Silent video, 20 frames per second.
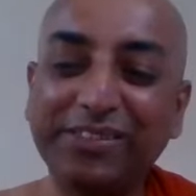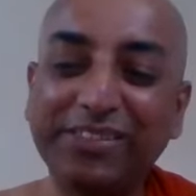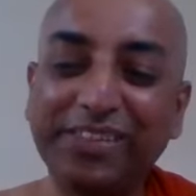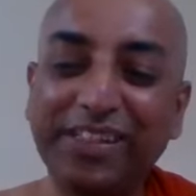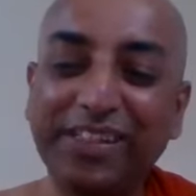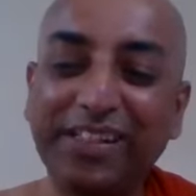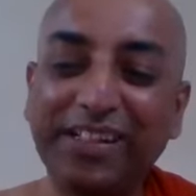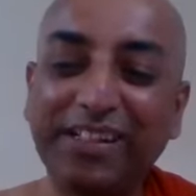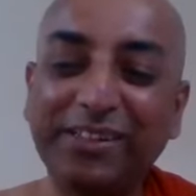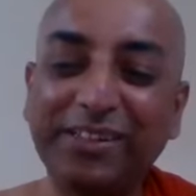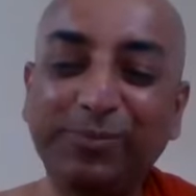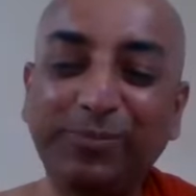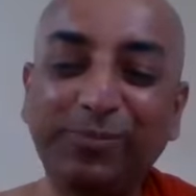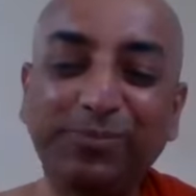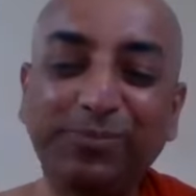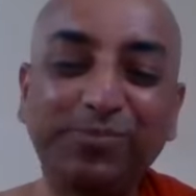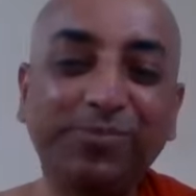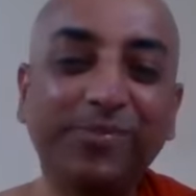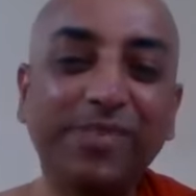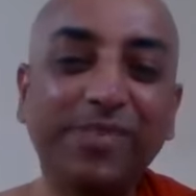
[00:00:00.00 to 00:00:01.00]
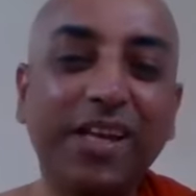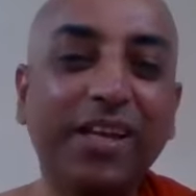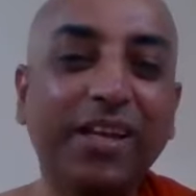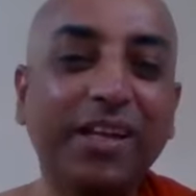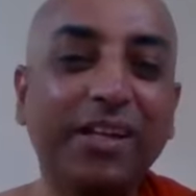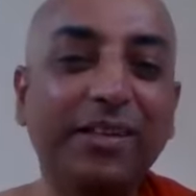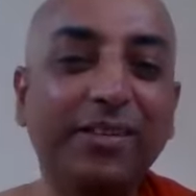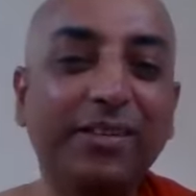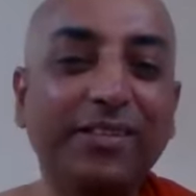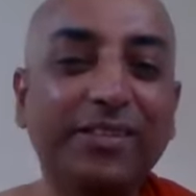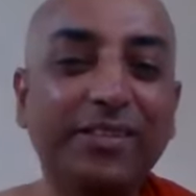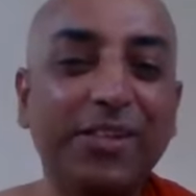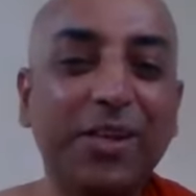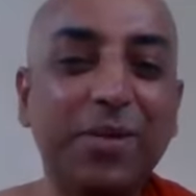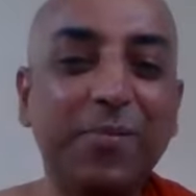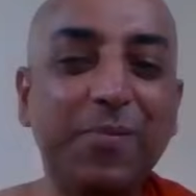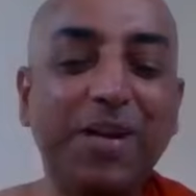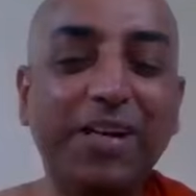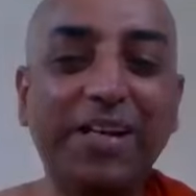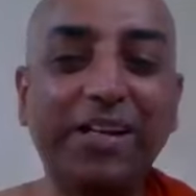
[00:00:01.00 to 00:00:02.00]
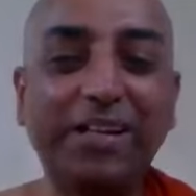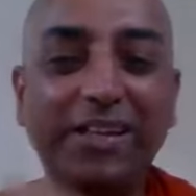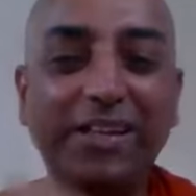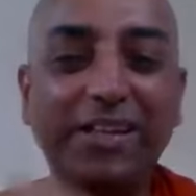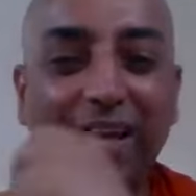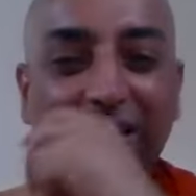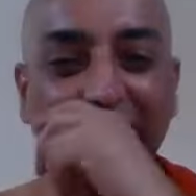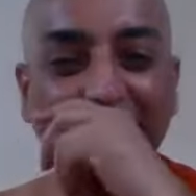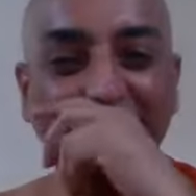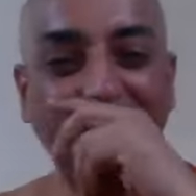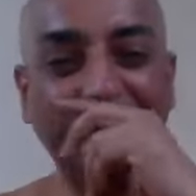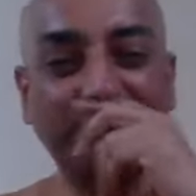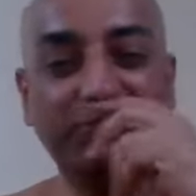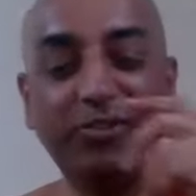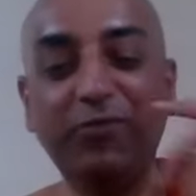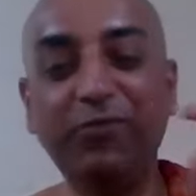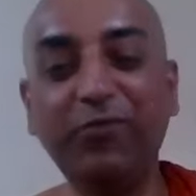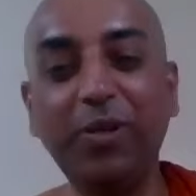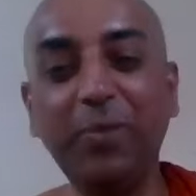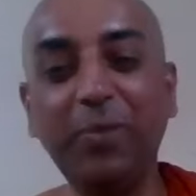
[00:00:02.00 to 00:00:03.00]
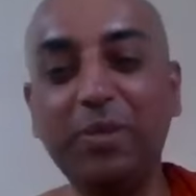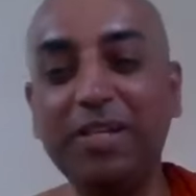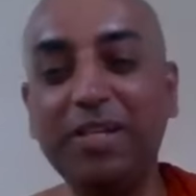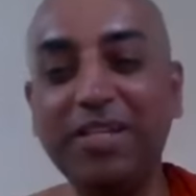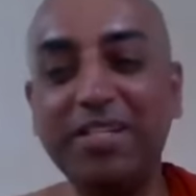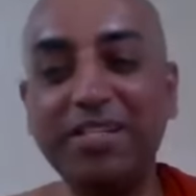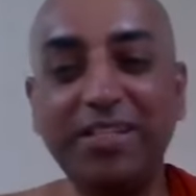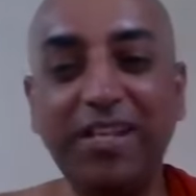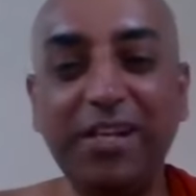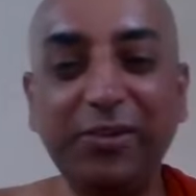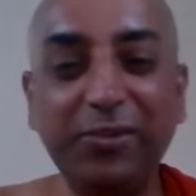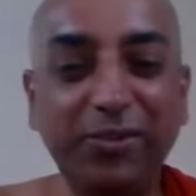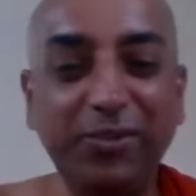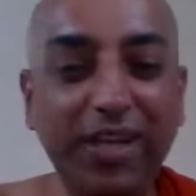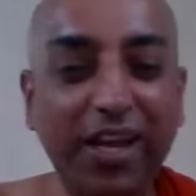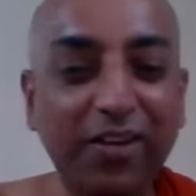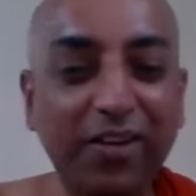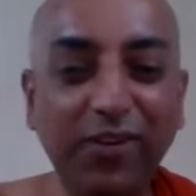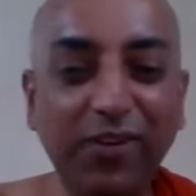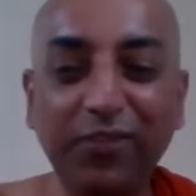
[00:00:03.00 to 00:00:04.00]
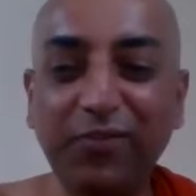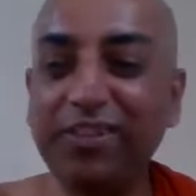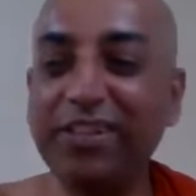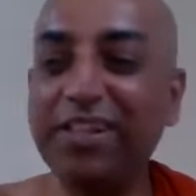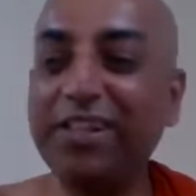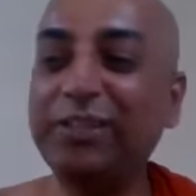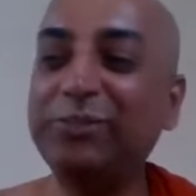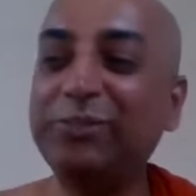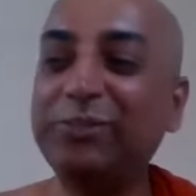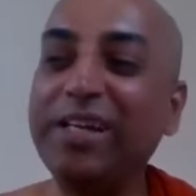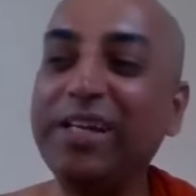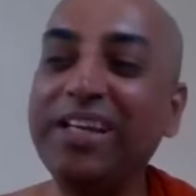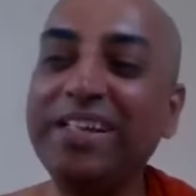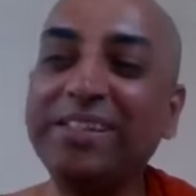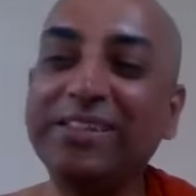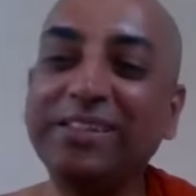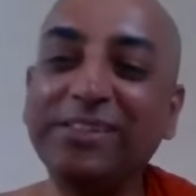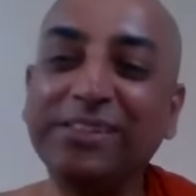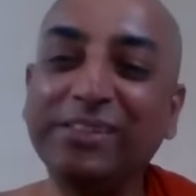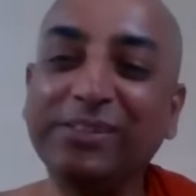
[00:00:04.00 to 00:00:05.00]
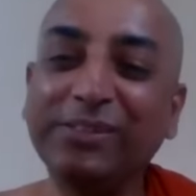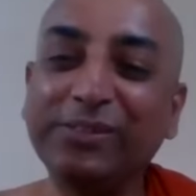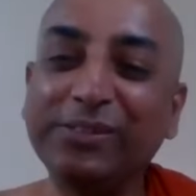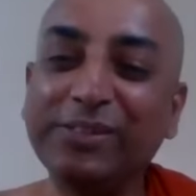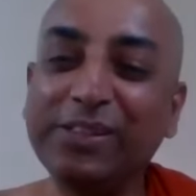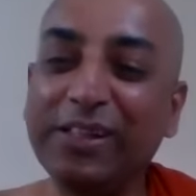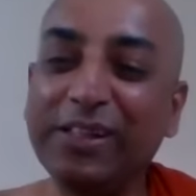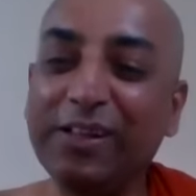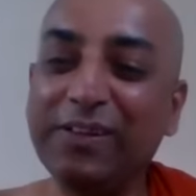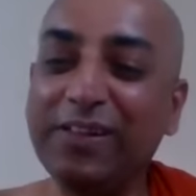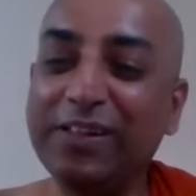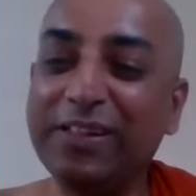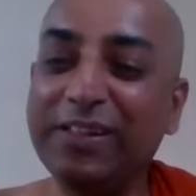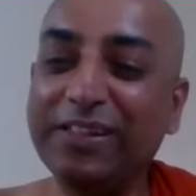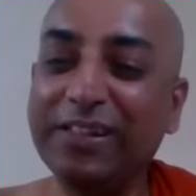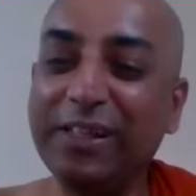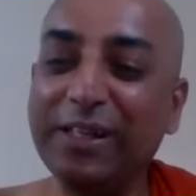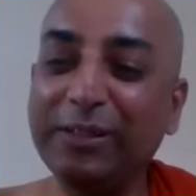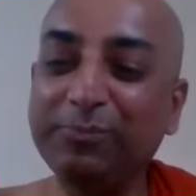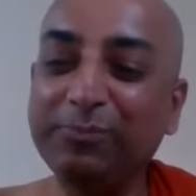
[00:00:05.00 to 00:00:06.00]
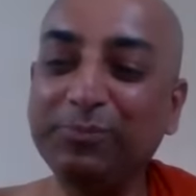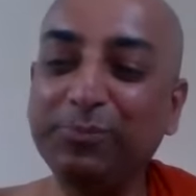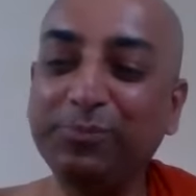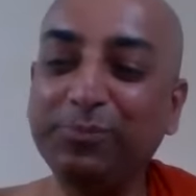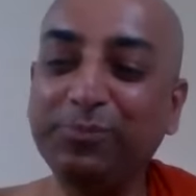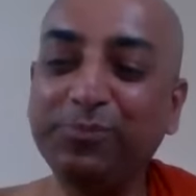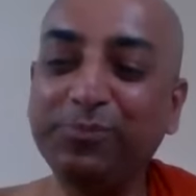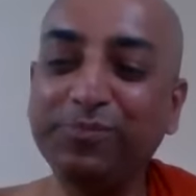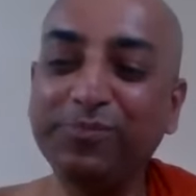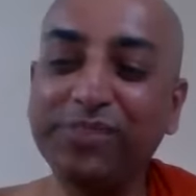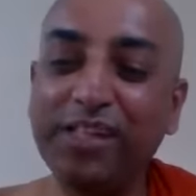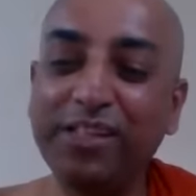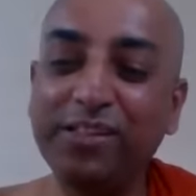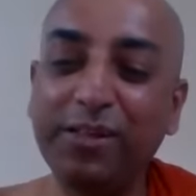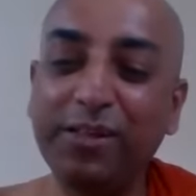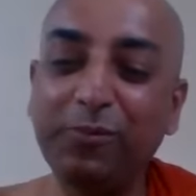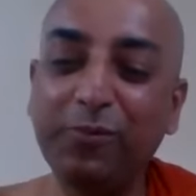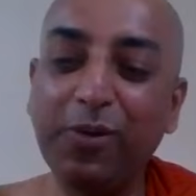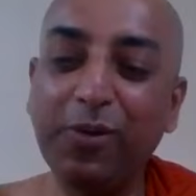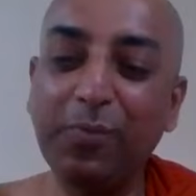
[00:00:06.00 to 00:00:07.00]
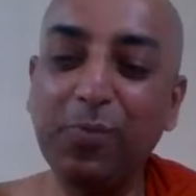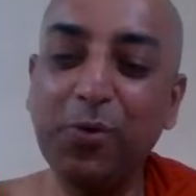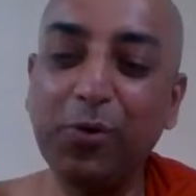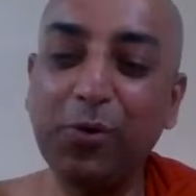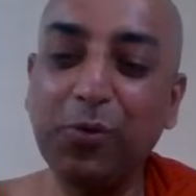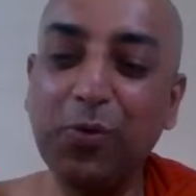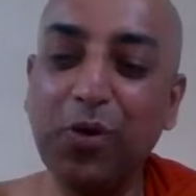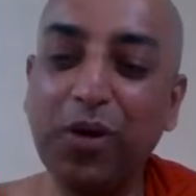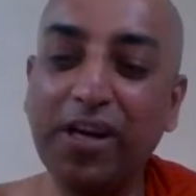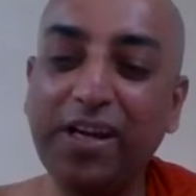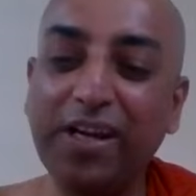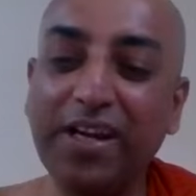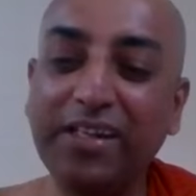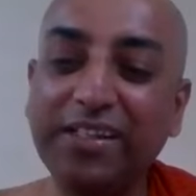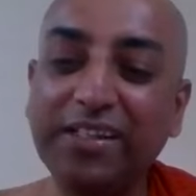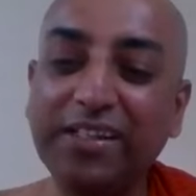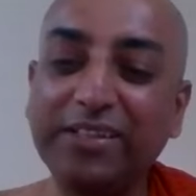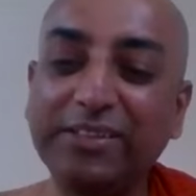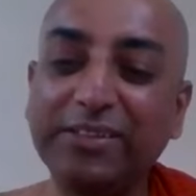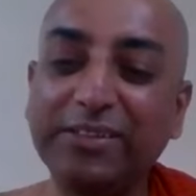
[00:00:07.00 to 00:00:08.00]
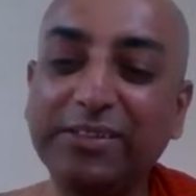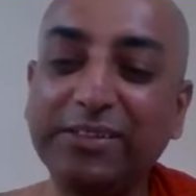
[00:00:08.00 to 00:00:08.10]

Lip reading: So he made it 9:50 minutes, 9 to 9:50. And today, our I think one more coordinator,